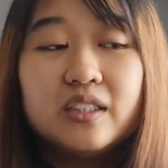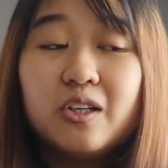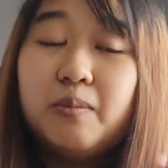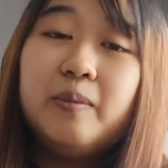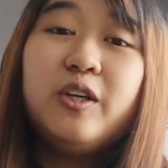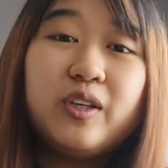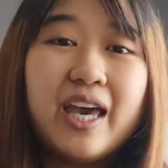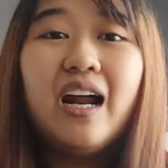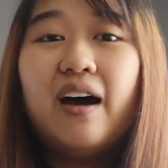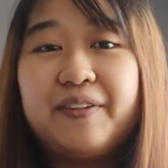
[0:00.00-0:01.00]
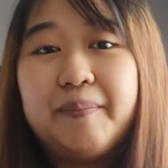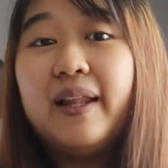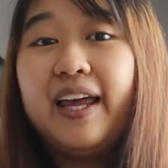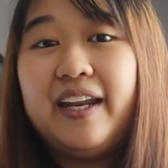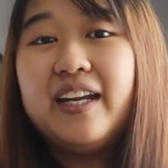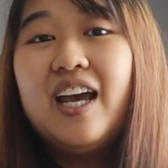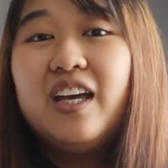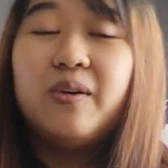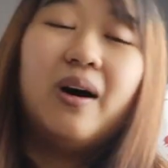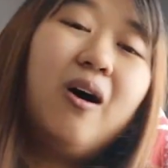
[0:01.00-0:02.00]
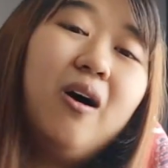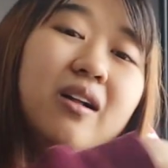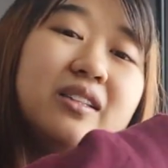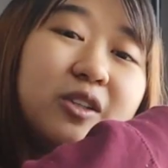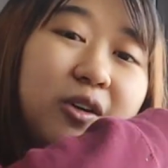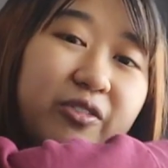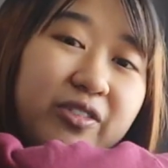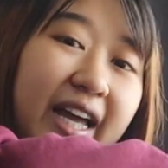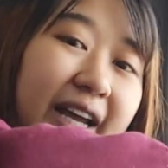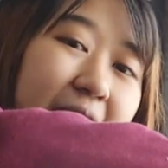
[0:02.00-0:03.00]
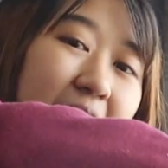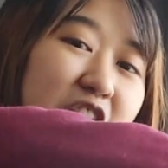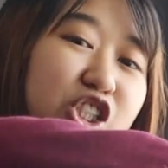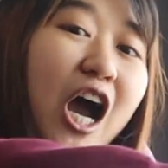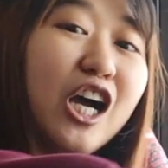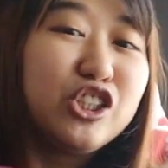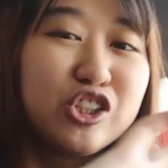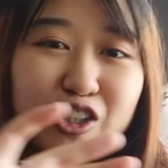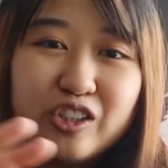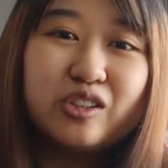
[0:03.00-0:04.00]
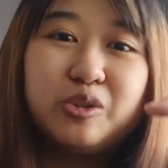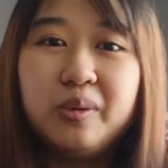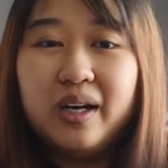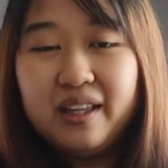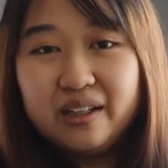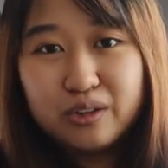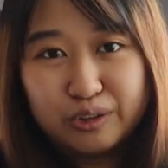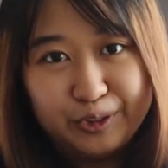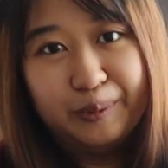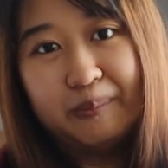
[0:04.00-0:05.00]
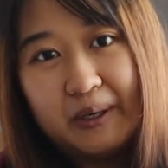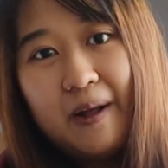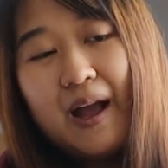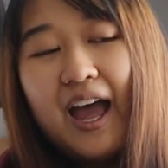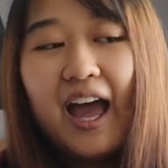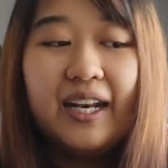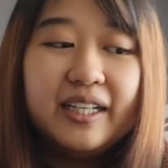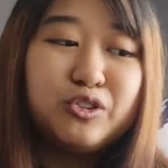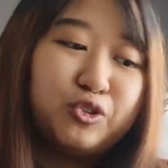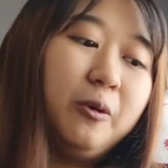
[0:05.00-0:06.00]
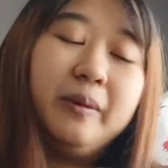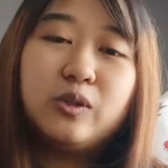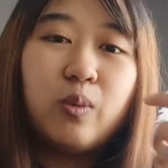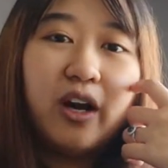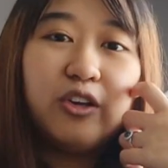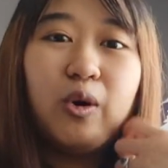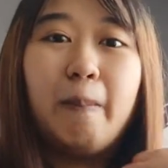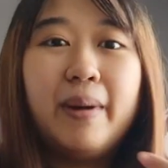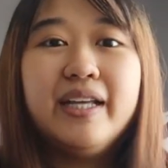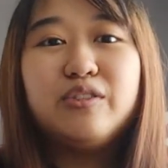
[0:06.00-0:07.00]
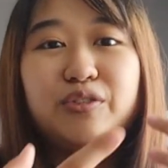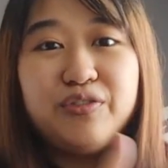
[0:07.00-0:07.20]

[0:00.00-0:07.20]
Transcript: So the moment you get out of the plane, you are all sort of like ushered to a little group. And this group is where you are meant to